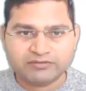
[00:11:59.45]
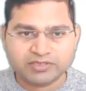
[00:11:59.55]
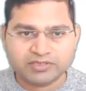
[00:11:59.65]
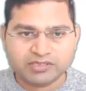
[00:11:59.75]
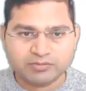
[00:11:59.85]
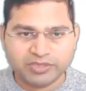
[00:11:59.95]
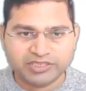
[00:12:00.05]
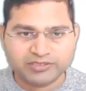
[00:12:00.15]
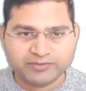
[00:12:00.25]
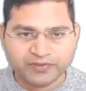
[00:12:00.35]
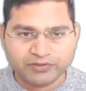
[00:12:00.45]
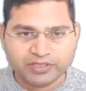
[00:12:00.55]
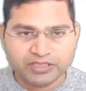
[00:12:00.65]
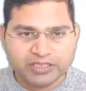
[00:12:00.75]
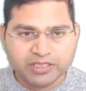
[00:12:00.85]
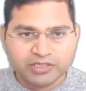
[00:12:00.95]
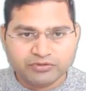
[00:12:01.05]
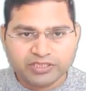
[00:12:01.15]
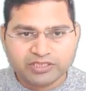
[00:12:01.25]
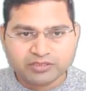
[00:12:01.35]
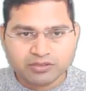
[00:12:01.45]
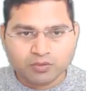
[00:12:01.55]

results page. Okay, now there is